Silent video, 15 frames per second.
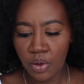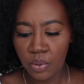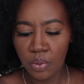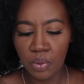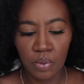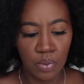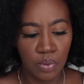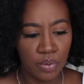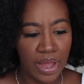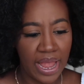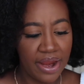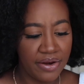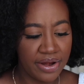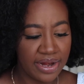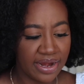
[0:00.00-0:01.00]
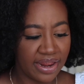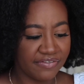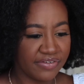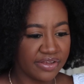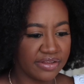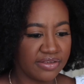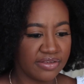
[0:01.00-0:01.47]
ooh, I really
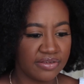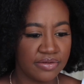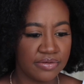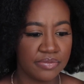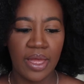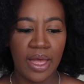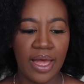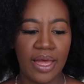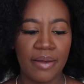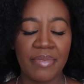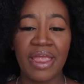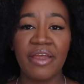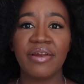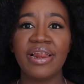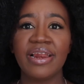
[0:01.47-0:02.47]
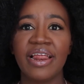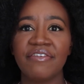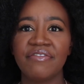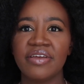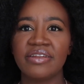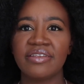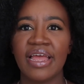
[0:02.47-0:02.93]
love it. I really
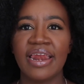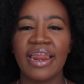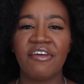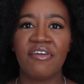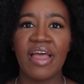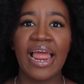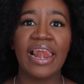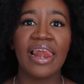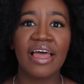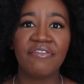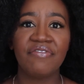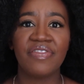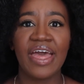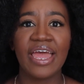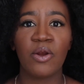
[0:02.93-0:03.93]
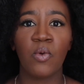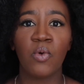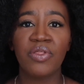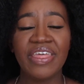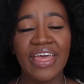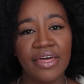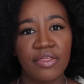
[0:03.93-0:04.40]
love it, and I love that
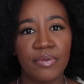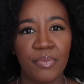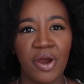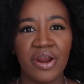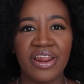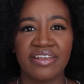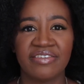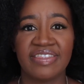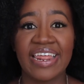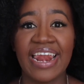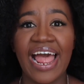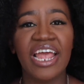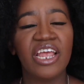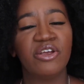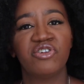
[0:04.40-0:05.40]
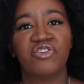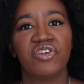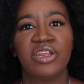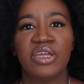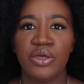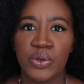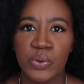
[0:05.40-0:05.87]
all the other products that I
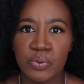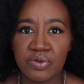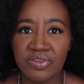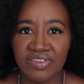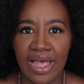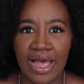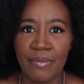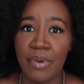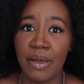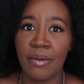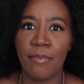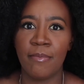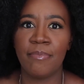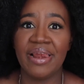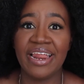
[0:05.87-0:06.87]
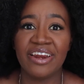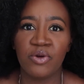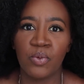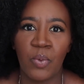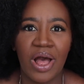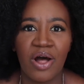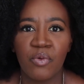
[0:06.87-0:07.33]
usually use
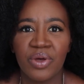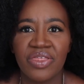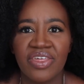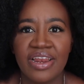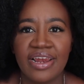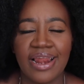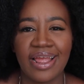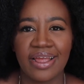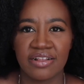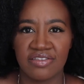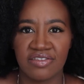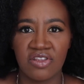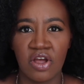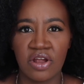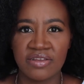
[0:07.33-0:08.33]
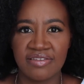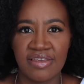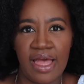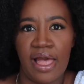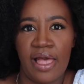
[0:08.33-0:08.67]
blend well with it. Like, it's not